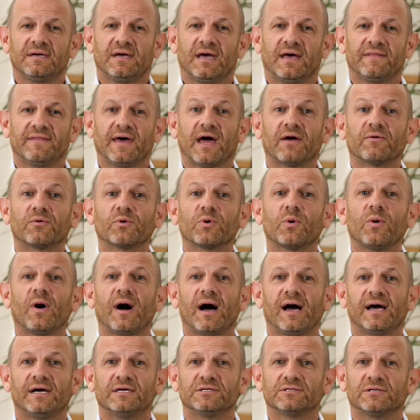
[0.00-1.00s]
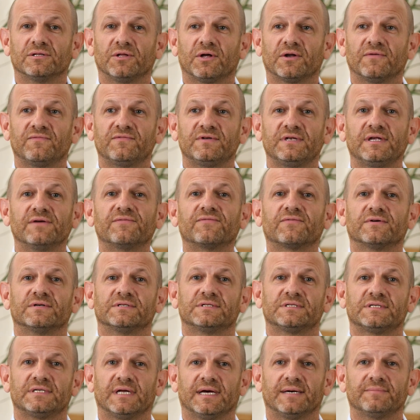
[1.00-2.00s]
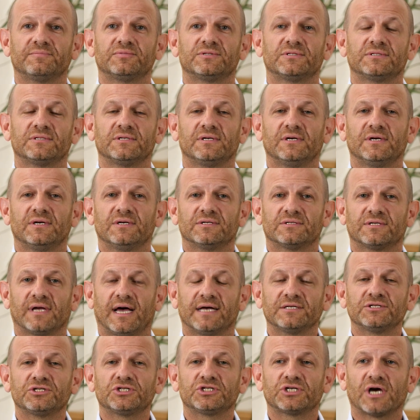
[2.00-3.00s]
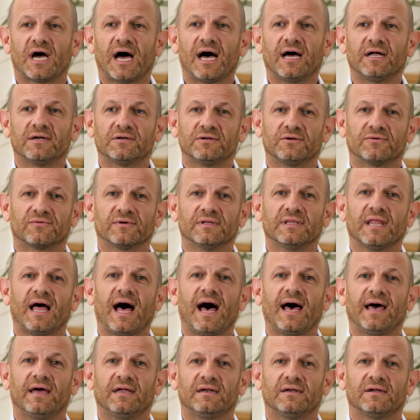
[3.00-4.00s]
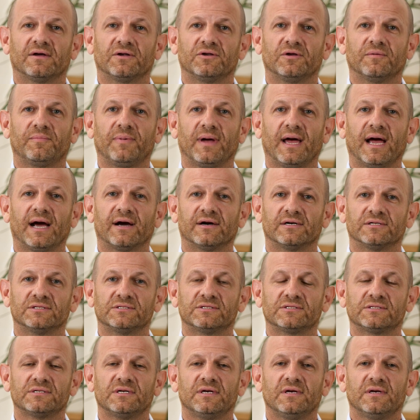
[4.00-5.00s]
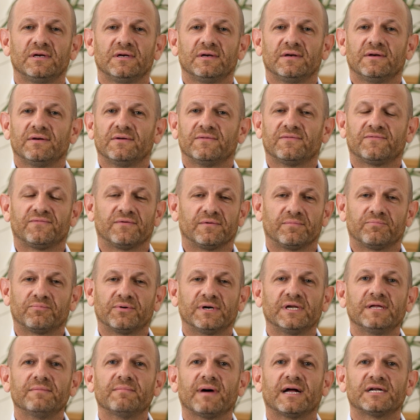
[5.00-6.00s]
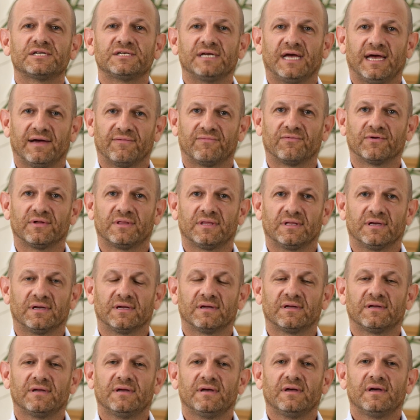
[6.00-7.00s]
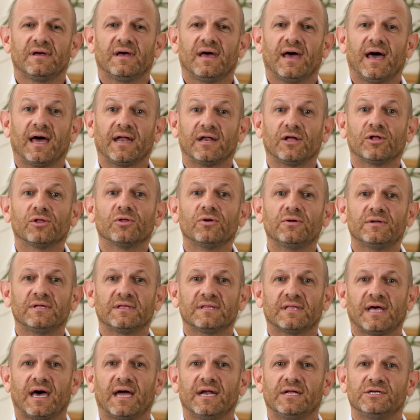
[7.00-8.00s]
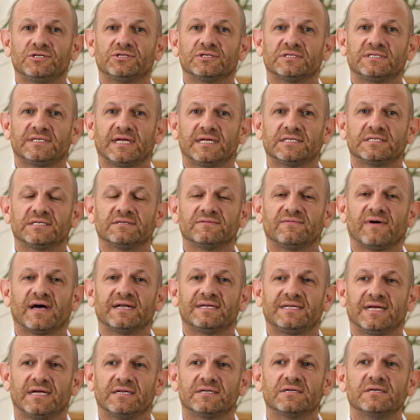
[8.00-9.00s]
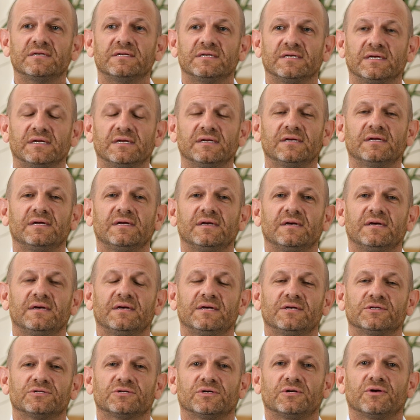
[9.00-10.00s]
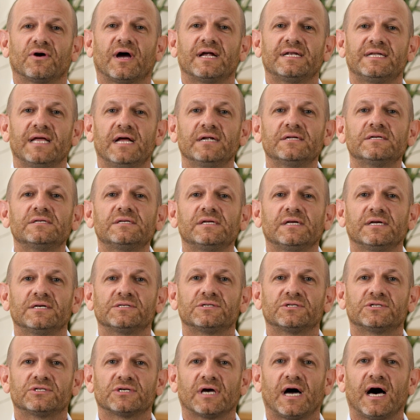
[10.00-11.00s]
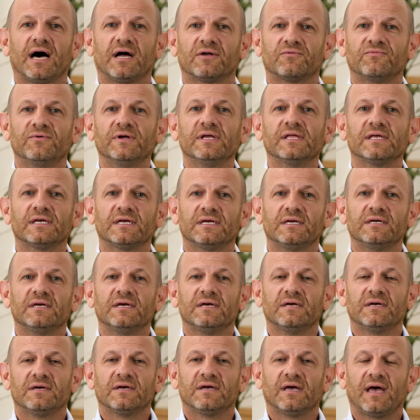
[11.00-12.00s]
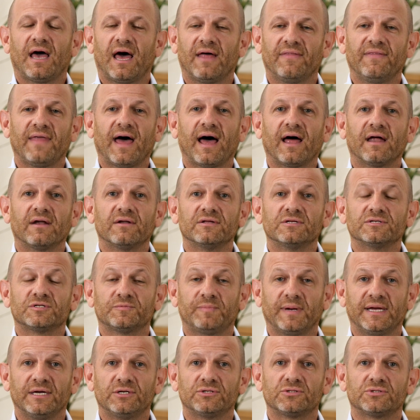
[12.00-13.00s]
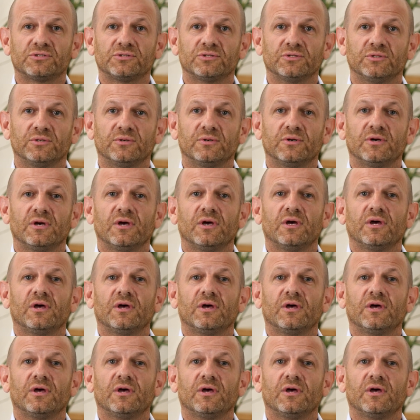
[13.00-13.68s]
And that requires a lot of different steps. So as a child, you're reliant on your parents for pretty much everything. And including that is your sense of identity. So your identity as a child really, and that speaks to